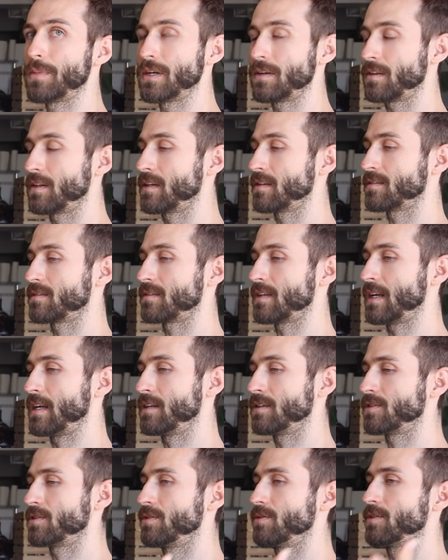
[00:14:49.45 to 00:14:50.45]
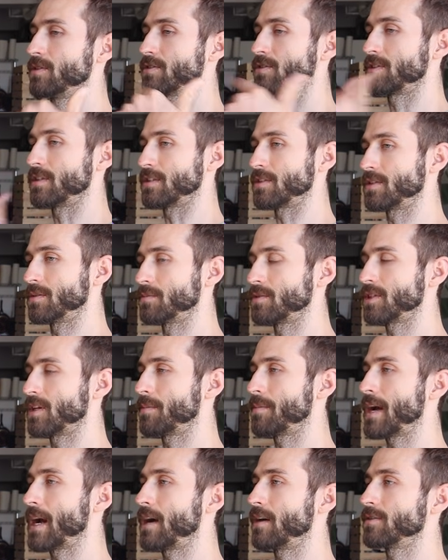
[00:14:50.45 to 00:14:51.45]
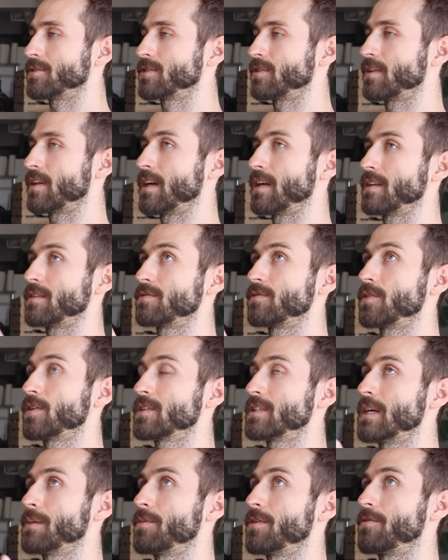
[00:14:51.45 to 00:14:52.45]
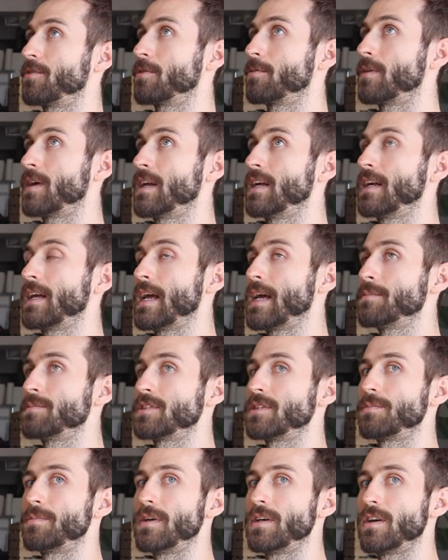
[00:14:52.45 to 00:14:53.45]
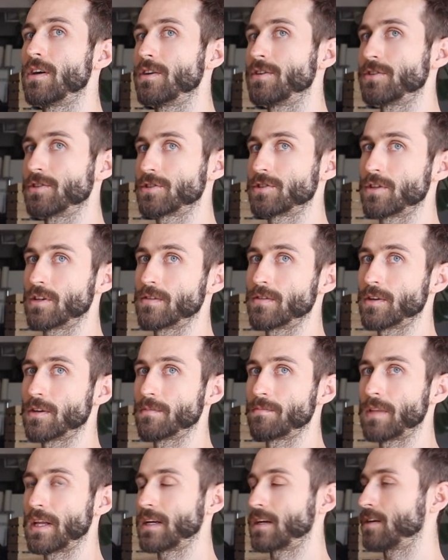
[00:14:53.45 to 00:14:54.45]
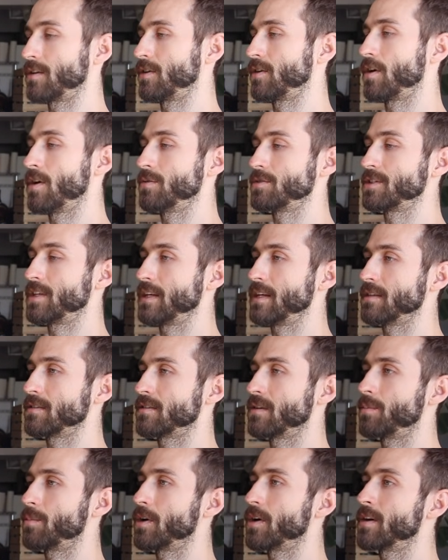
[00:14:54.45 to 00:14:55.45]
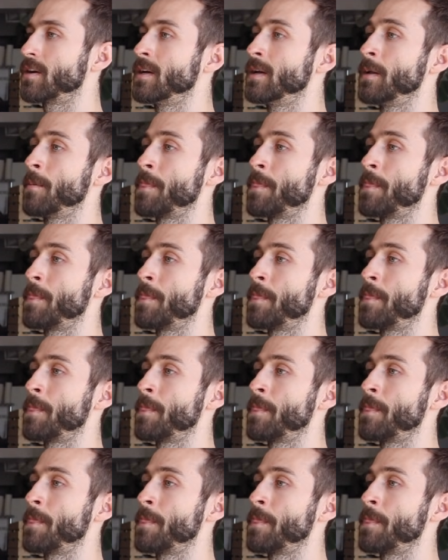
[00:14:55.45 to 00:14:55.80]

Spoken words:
Build this into your system somehow so that, for example, if you're running MCP on your server, like you're hosting it somewhere,